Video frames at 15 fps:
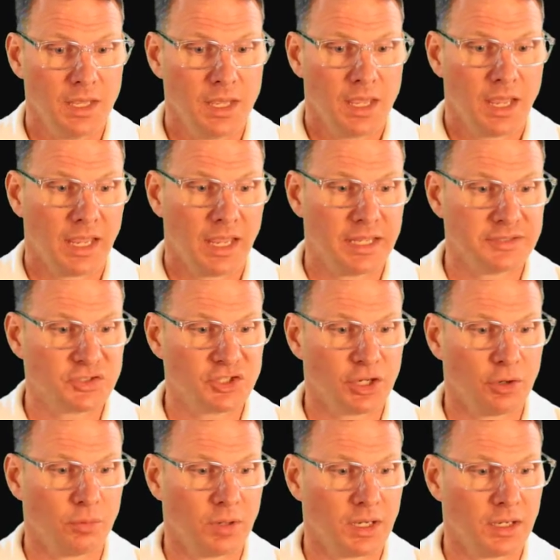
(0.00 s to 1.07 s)
And
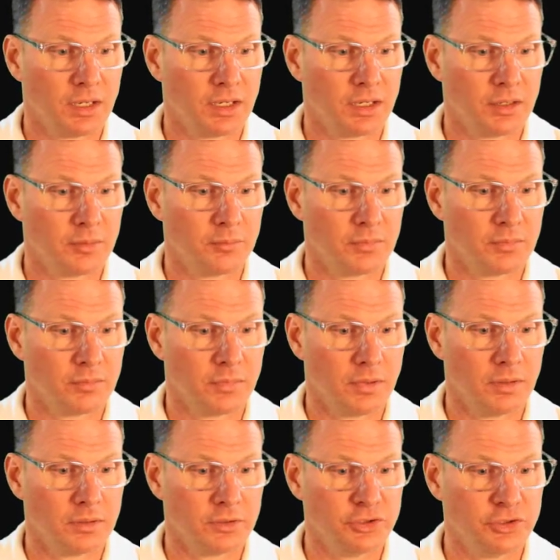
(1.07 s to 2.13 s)
so um,
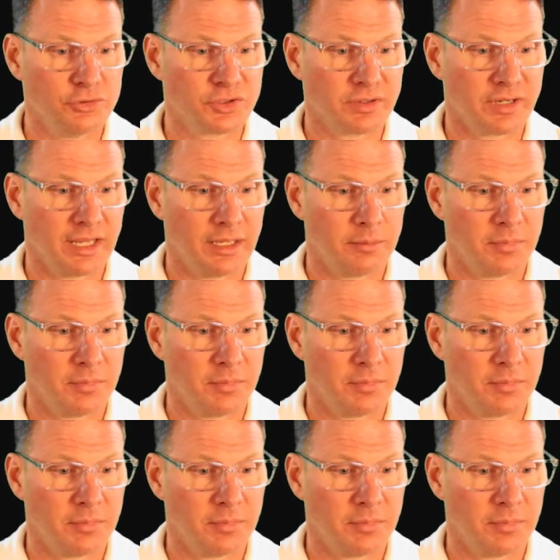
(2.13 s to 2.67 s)
username